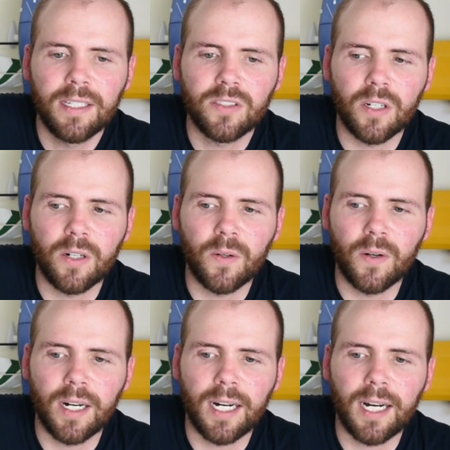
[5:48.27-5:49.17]

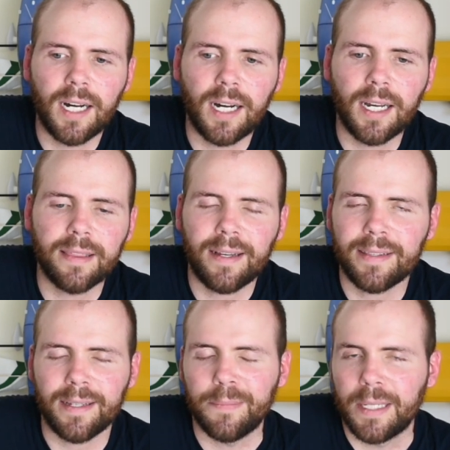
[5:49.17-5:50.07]
So I thought
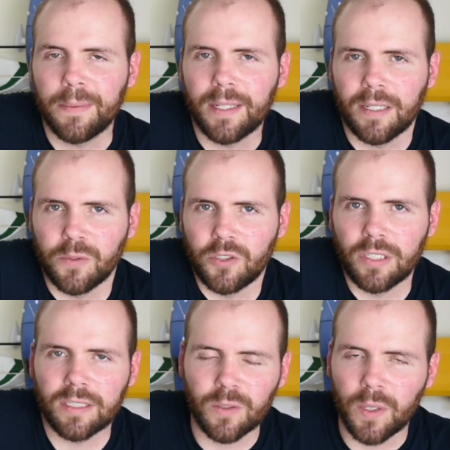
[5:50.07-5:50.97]
that maybe that was
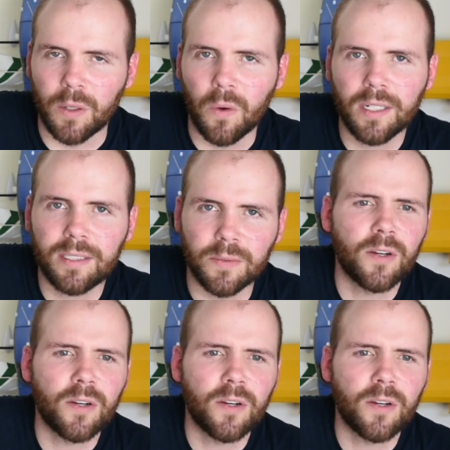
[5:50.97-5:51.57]
just the way it was.